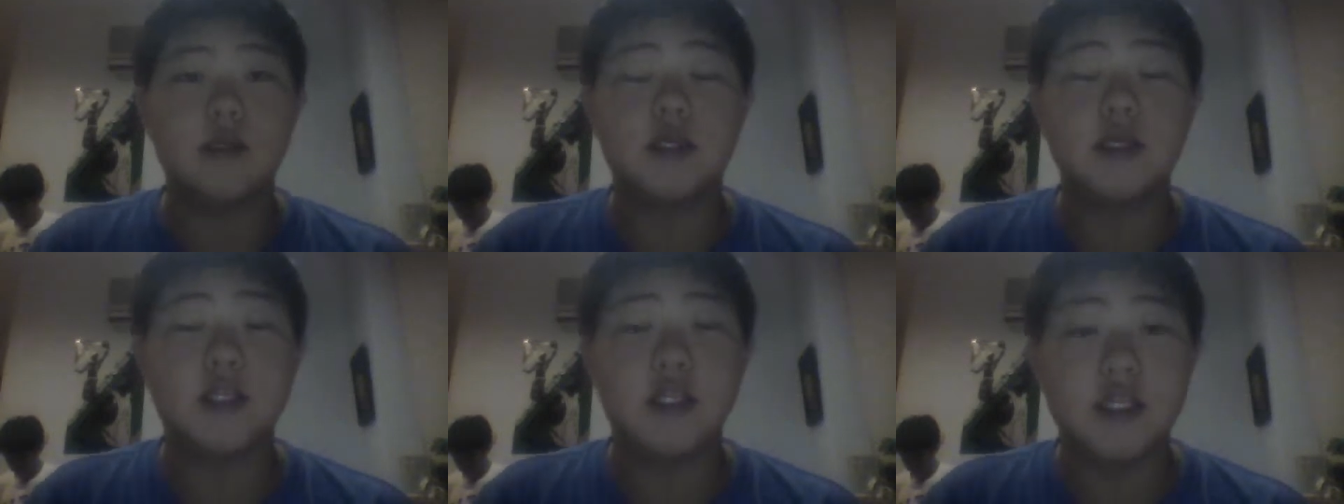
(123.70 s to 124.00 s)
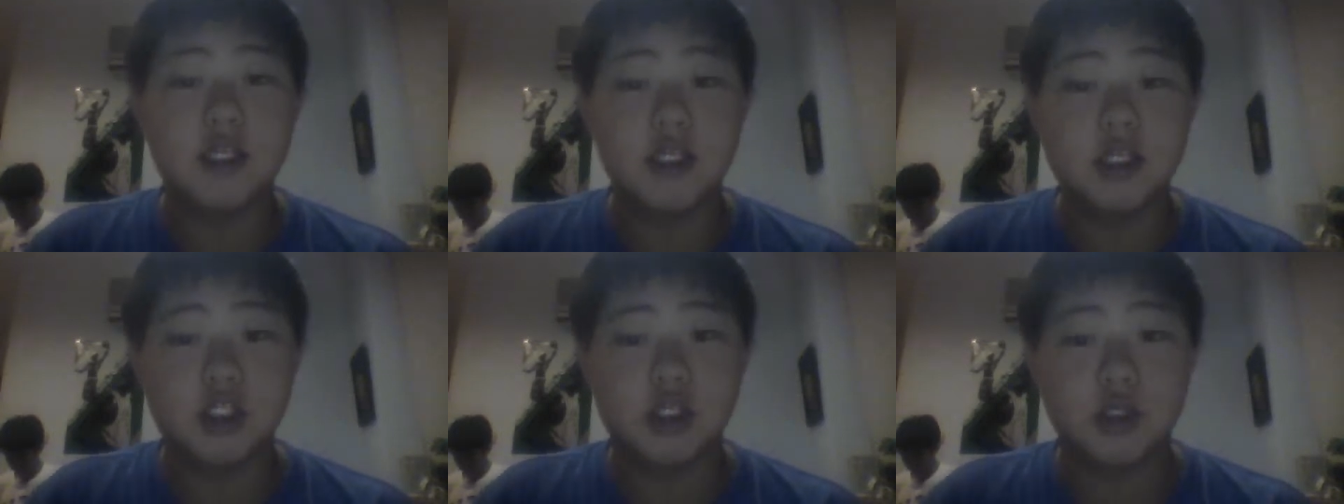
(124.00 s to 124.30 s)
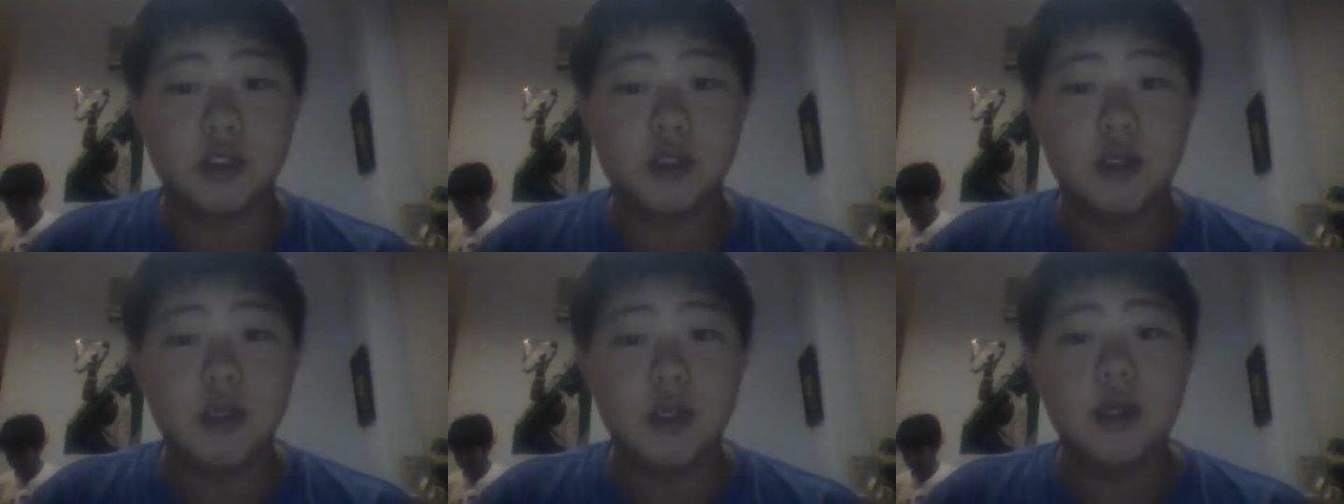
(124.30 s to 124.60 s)

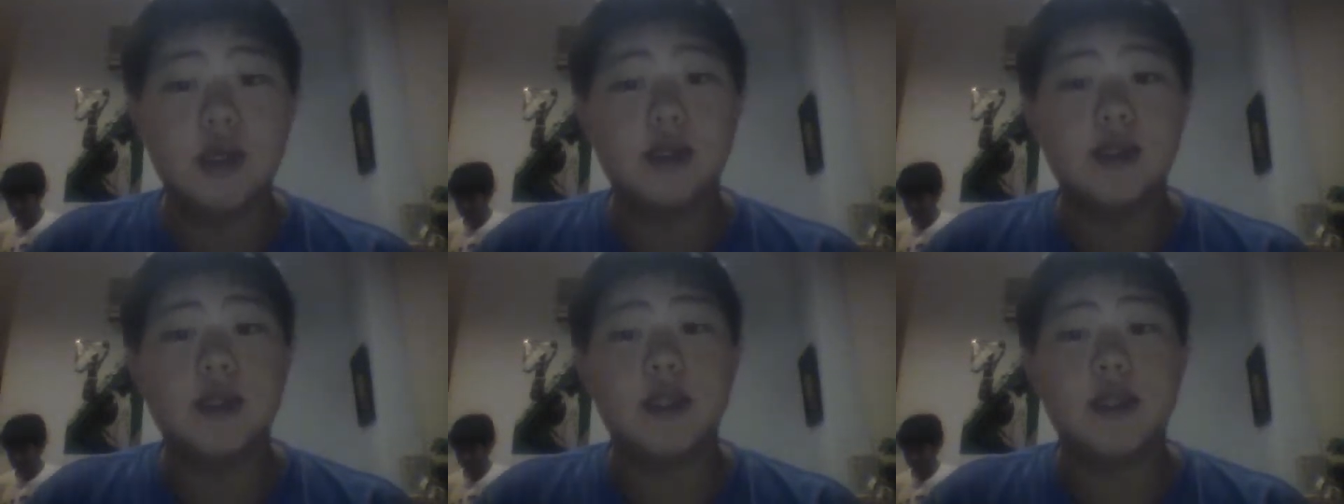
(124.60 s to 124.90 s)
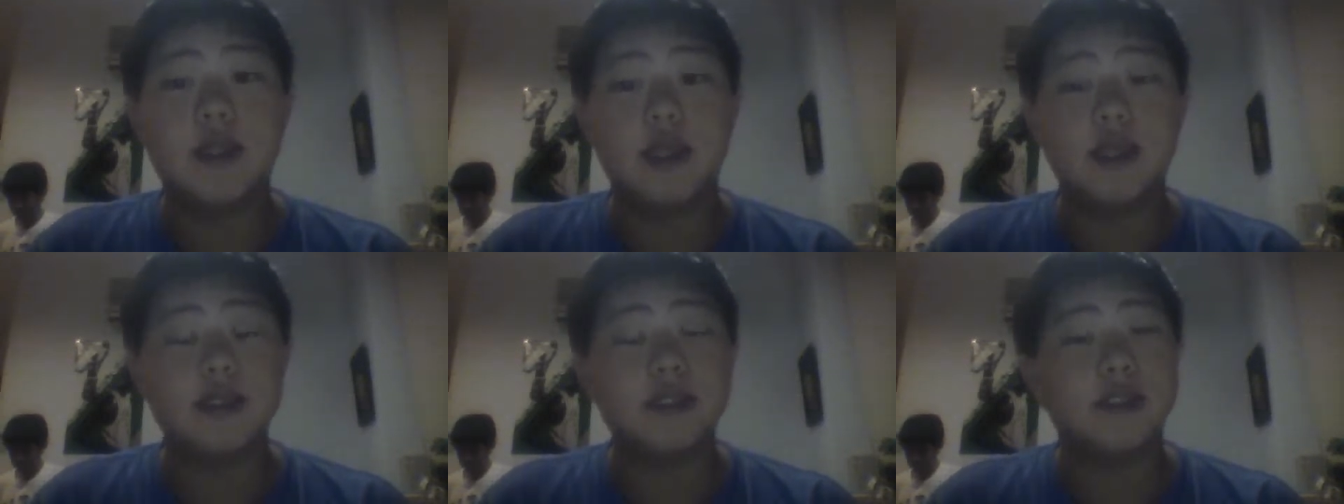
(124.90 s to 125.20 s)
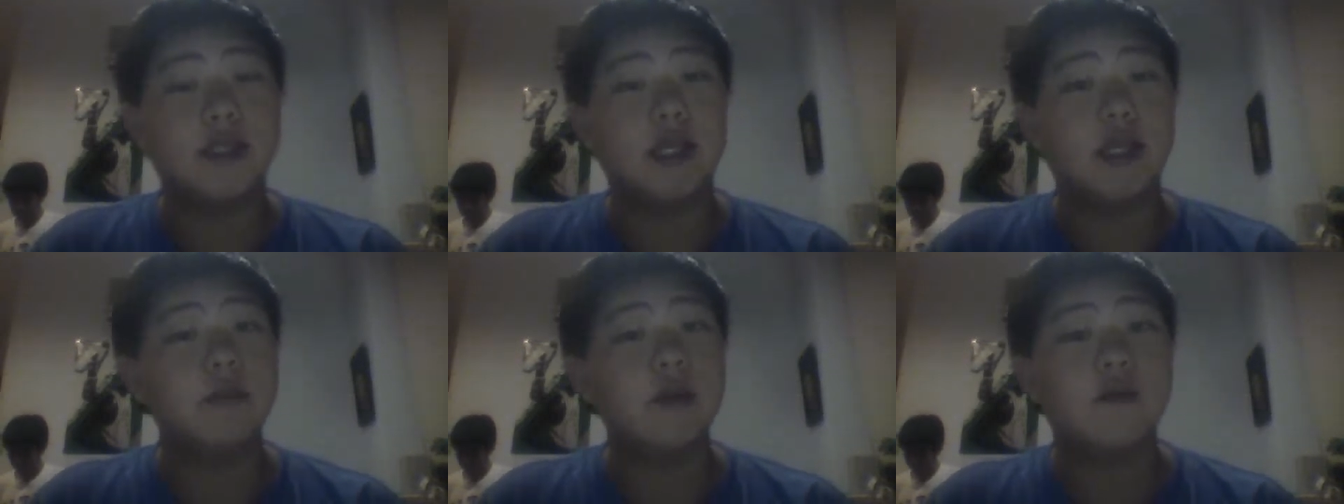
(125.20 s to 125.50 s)
condition. It
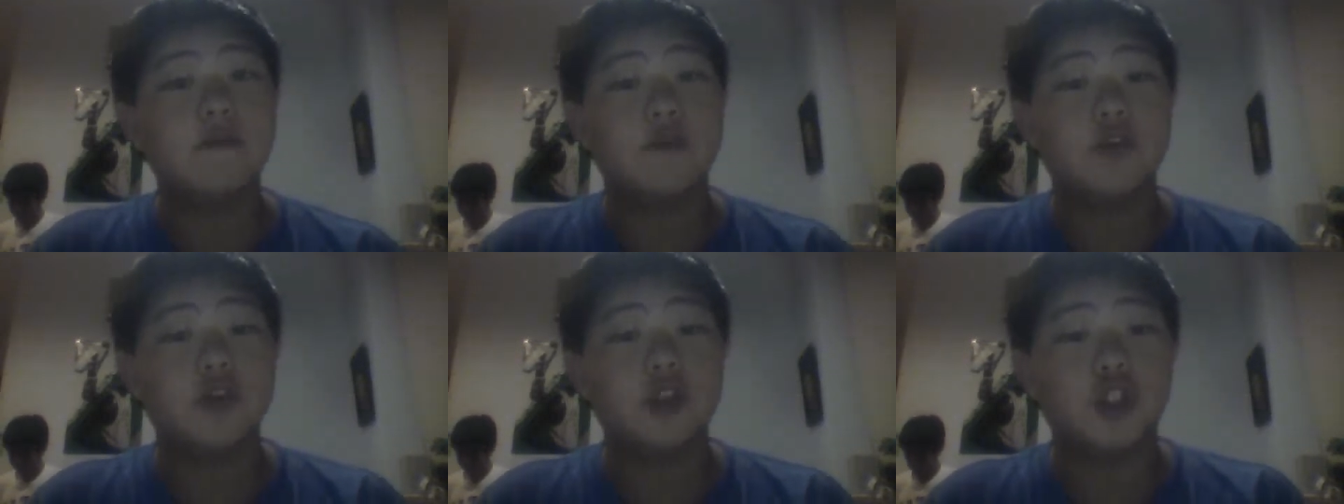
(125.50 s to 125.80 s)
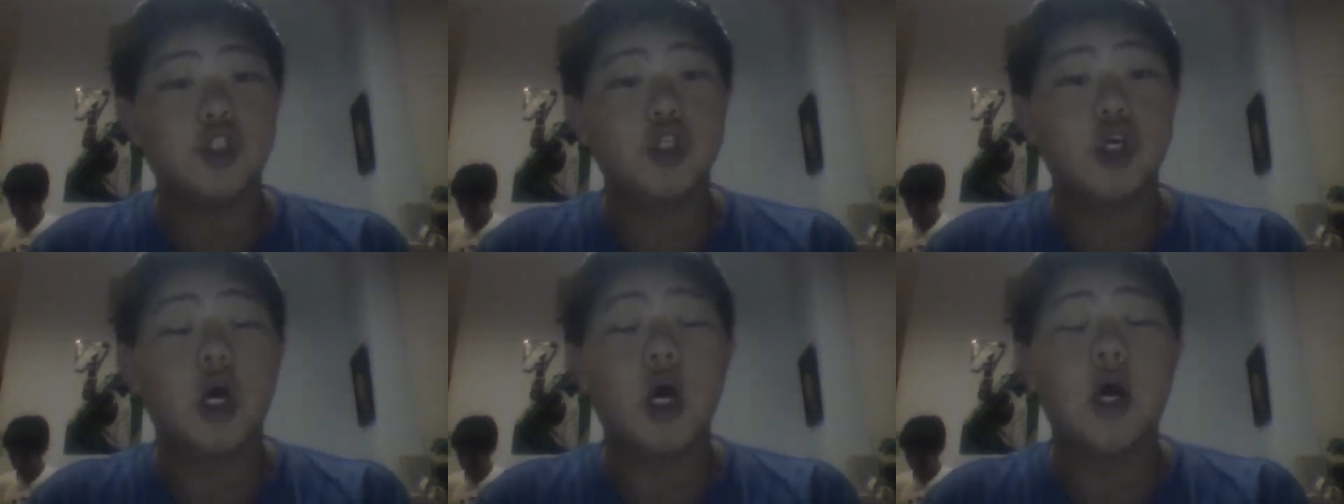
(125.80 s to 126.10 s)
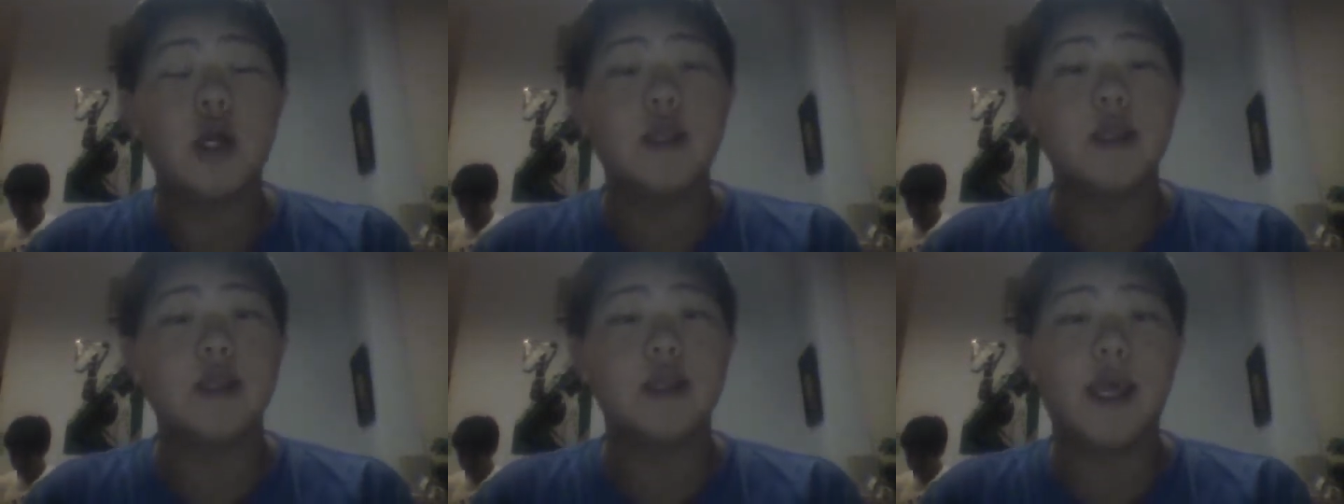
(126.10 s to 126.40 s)
is named after
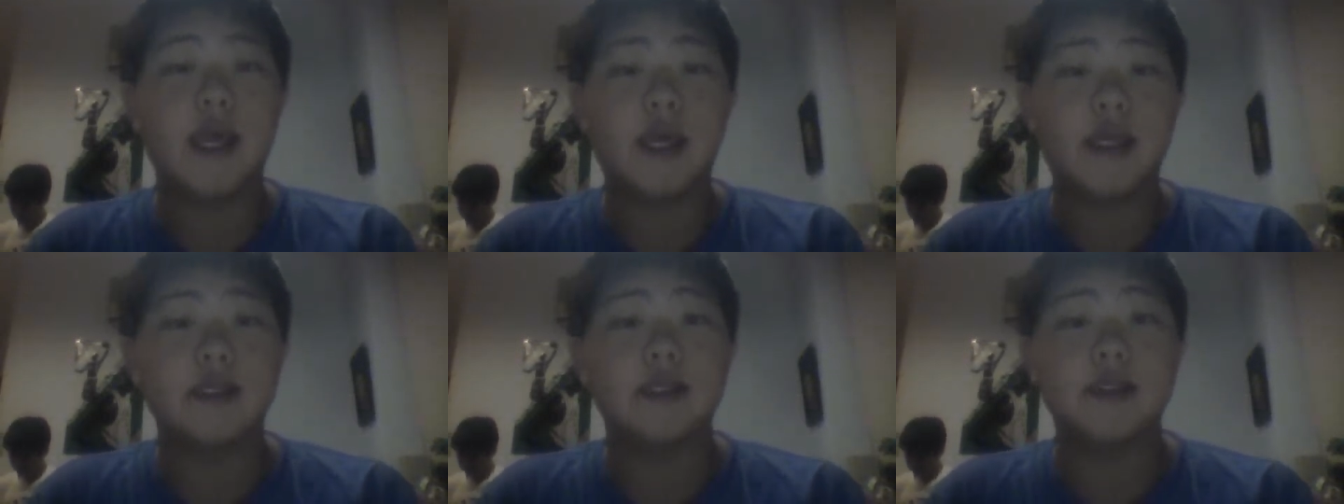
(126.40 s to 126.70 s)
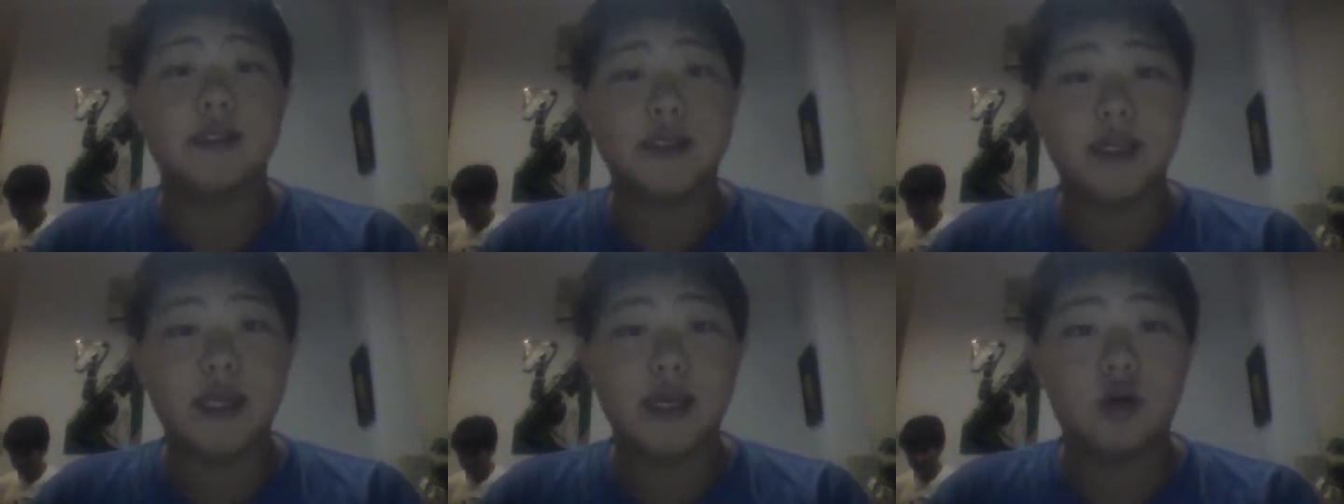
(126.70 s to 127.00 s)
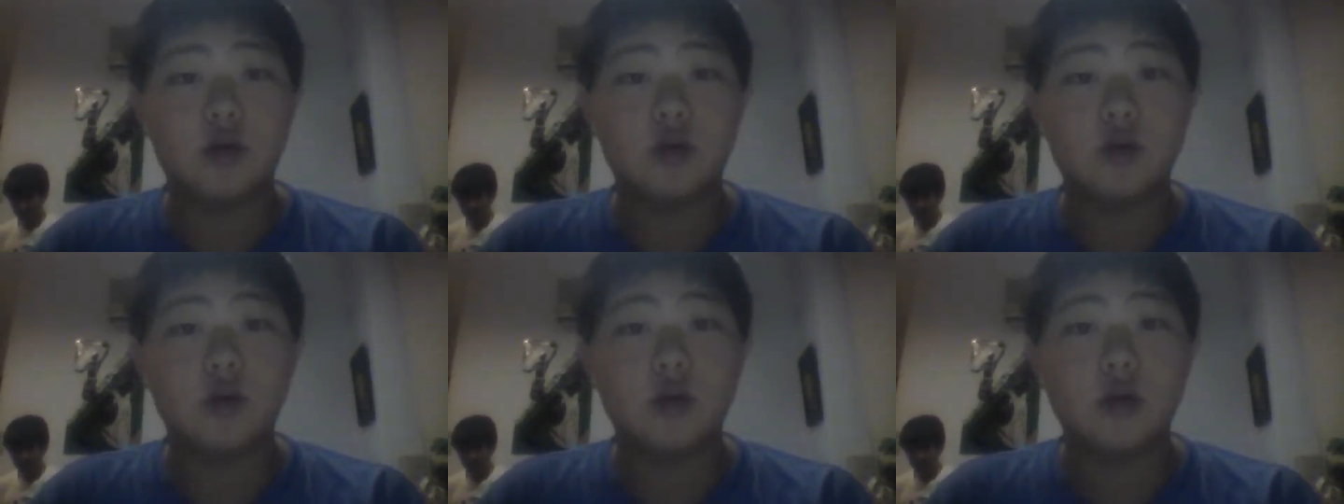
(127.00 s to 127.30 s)
John Langdon
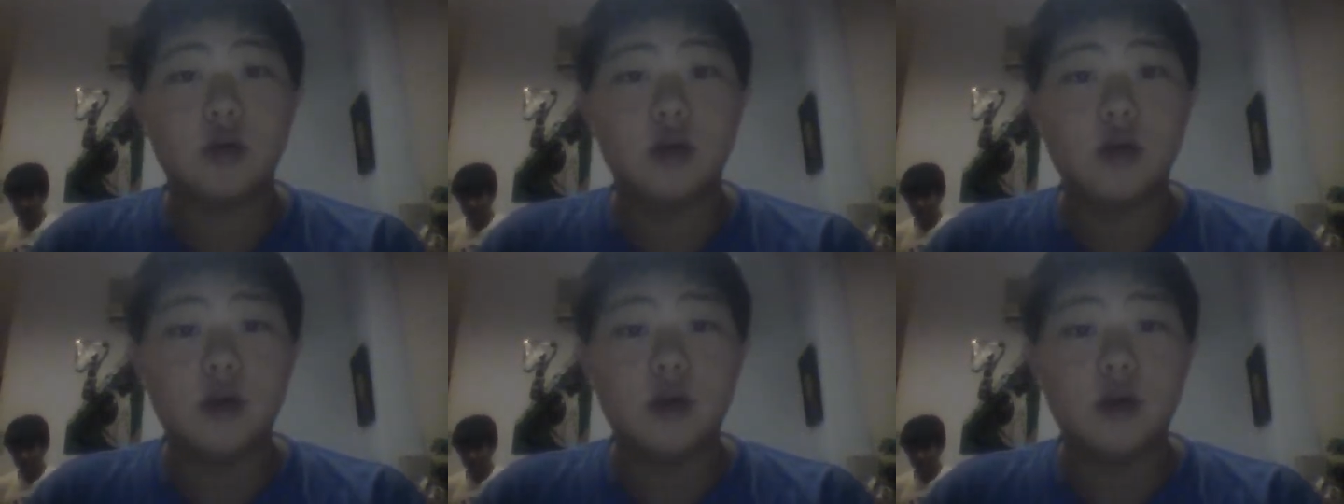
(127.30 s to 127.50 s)
Down.